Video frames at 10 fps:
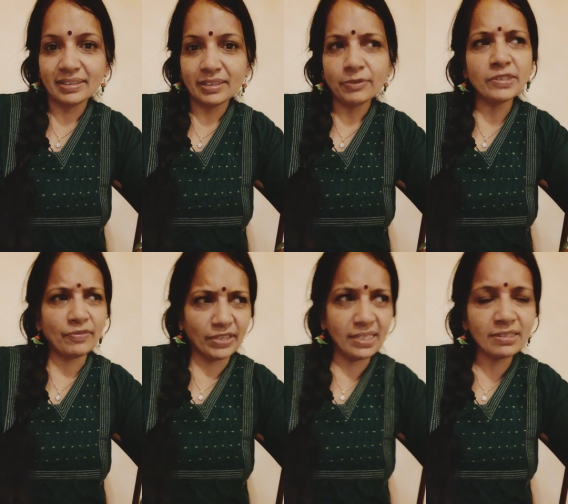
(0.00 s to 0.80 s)
It was a
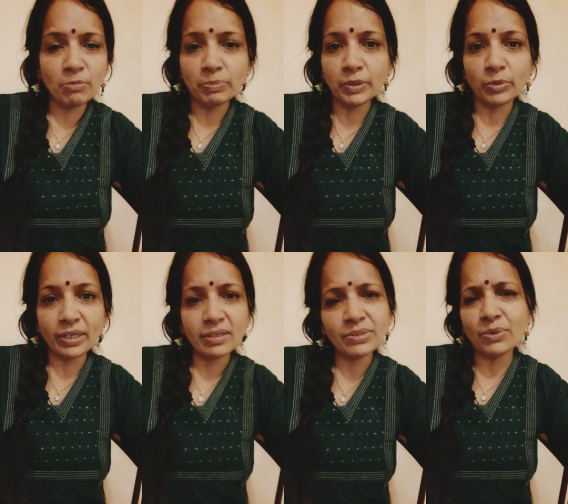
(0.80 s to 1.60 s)
very simple
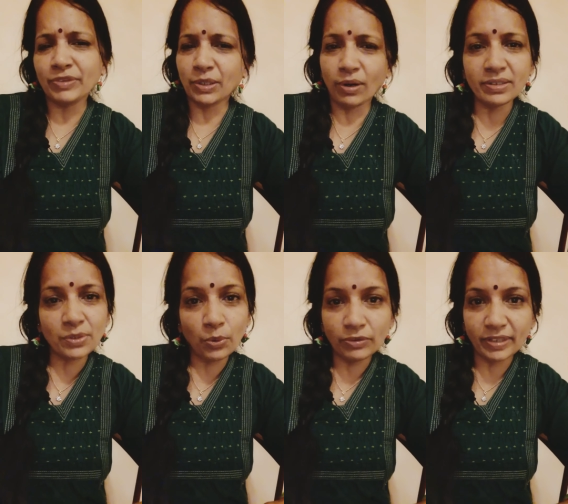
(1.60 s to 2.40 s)
one. So we got
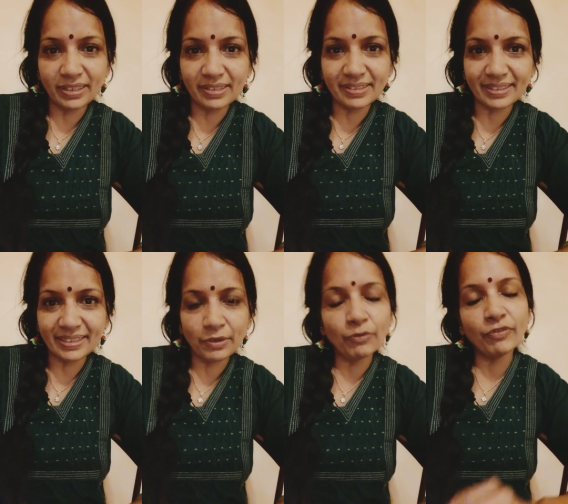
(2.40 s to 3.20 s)
scored very easily.
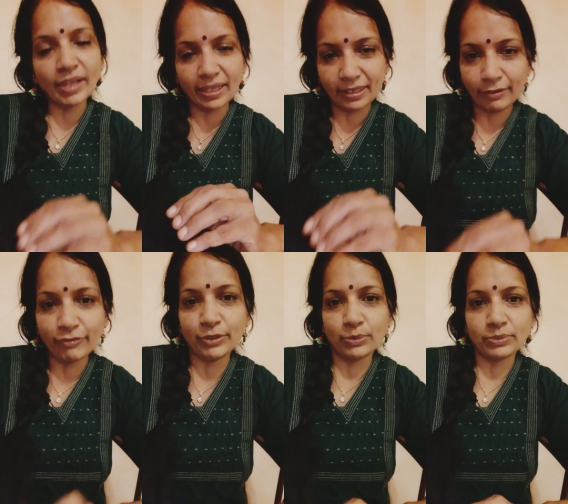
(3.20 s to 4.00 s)
Very
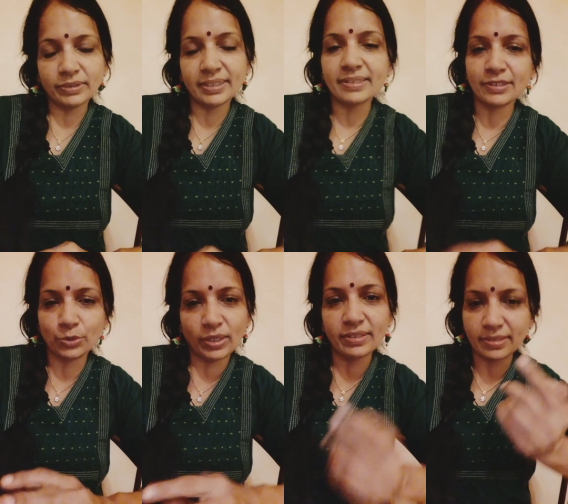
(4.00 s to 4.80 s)
few. You
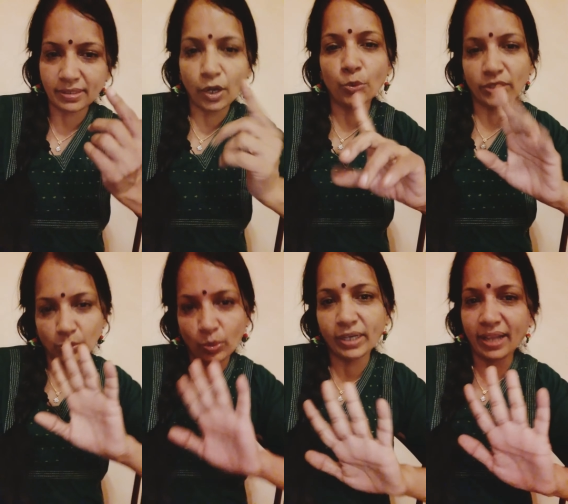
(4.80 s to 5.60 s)
can just count
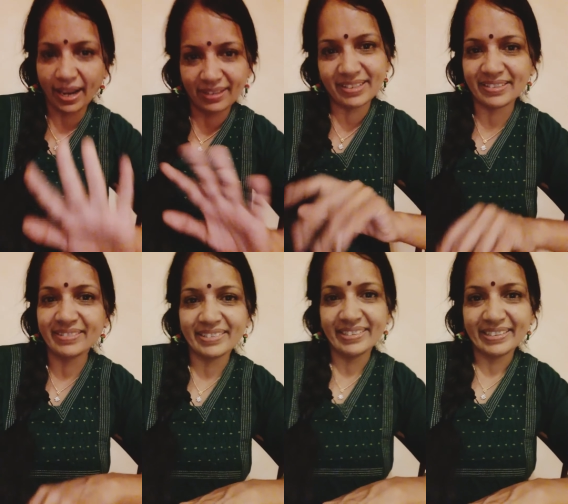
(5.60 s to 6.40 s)
in one hand.
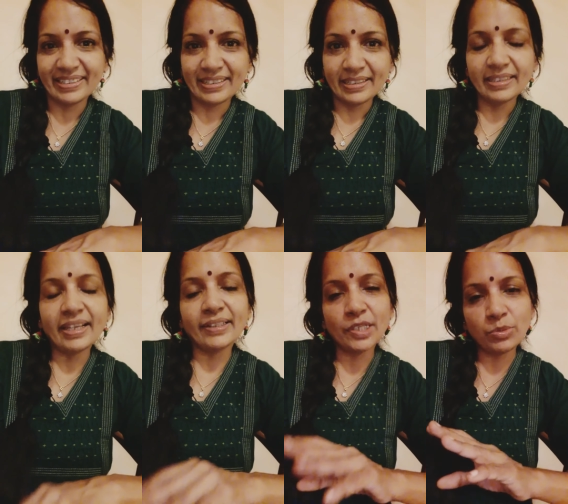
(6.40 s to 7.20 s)
The
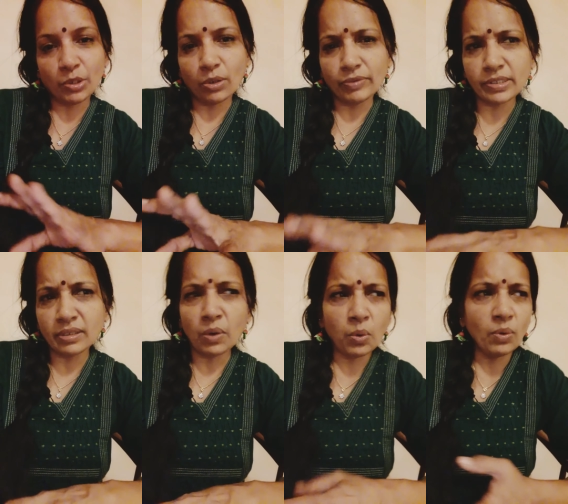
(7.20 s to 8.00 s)
others will always
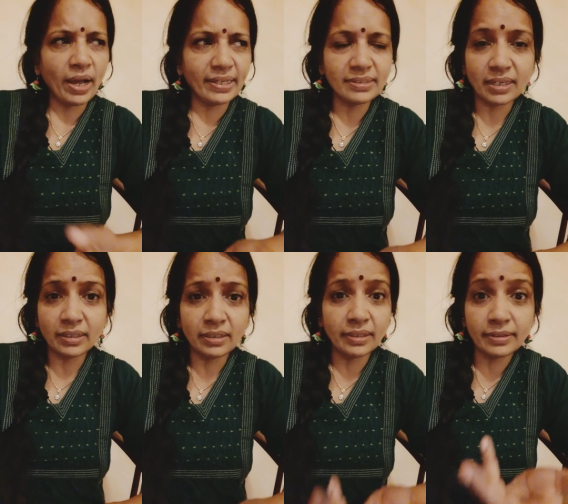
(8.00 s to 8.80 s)
say, oh, I
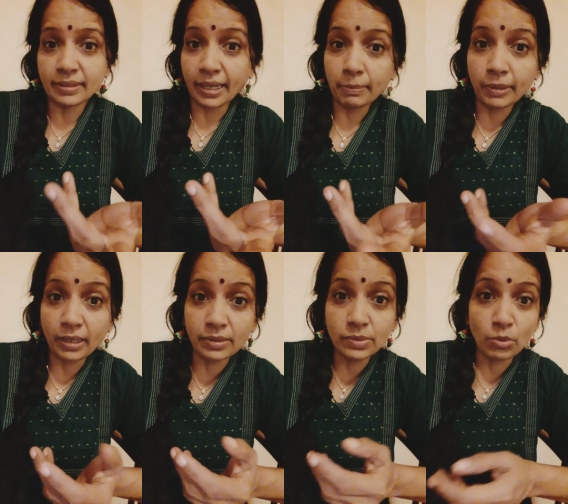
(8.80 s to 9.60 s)
studied like this. I
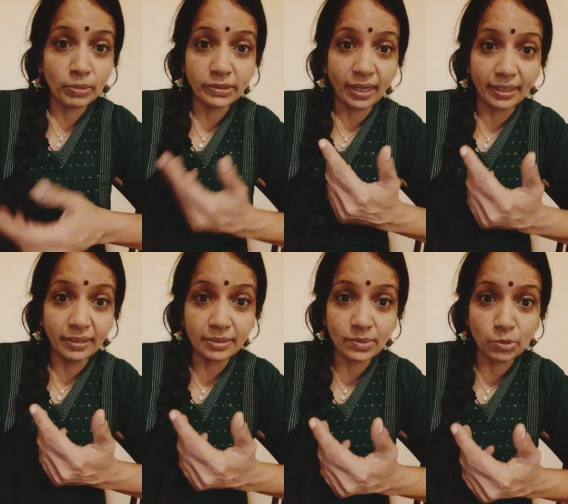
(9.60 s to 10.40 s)
practiced so much. I
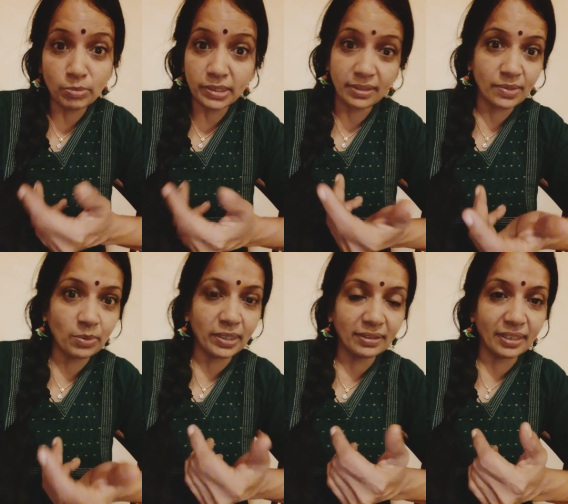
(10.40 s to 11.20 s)
did so much. That's
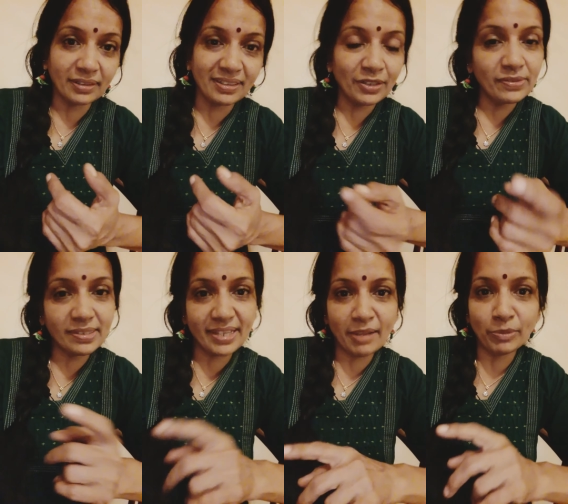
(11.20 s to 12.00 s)
why I did. It's
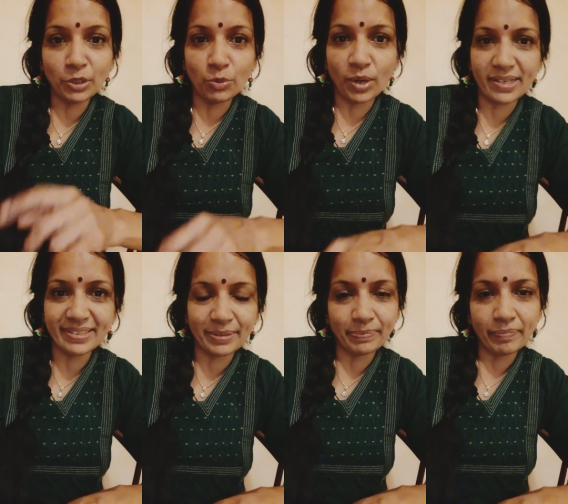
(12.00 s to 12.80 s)
the same thing you
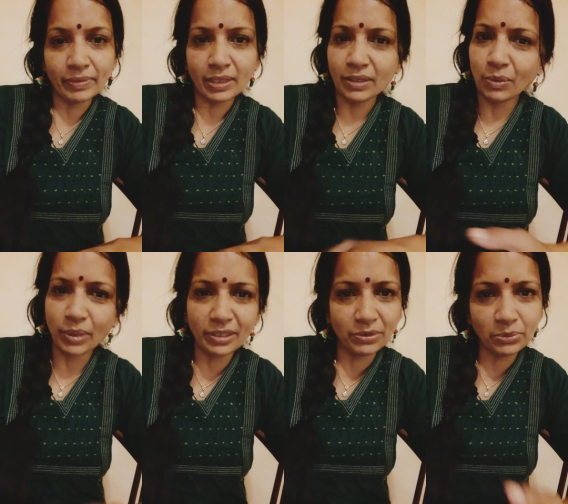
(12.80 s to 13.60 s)
ask them.
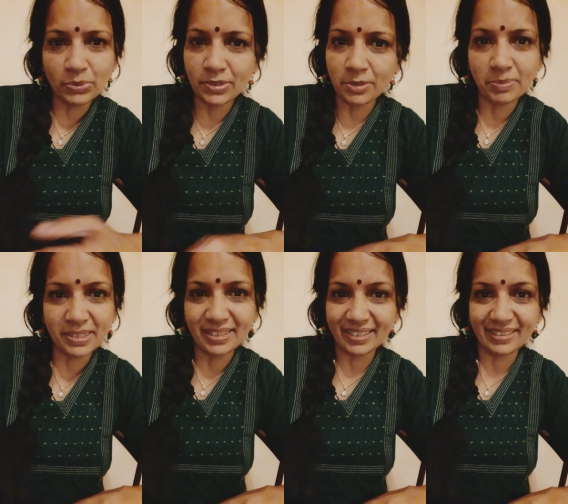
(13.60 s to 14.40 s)
Why did you do this
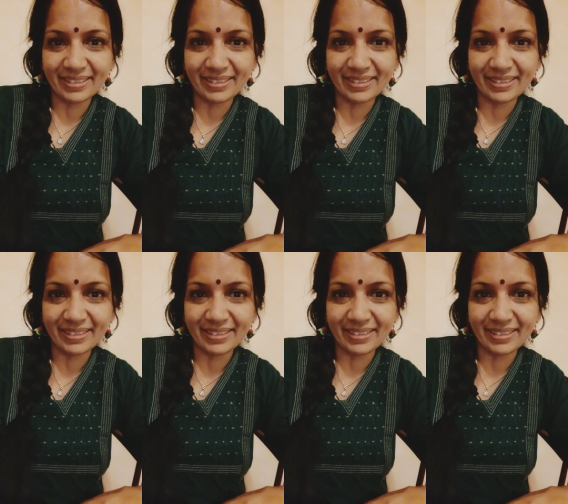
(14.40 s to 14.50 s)
mistake?